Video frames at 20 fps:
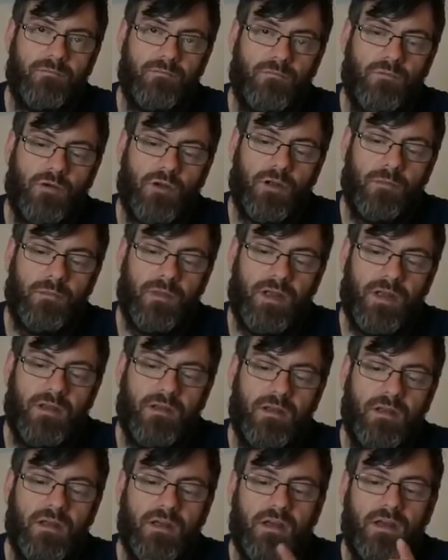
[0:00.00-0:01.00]
what I
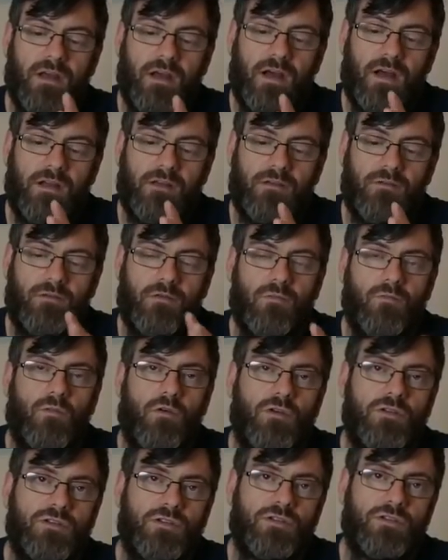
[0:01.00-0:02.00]
mean, and you can
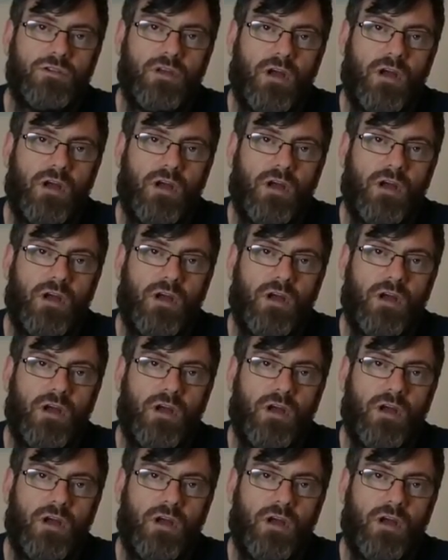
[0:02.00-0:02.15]
watch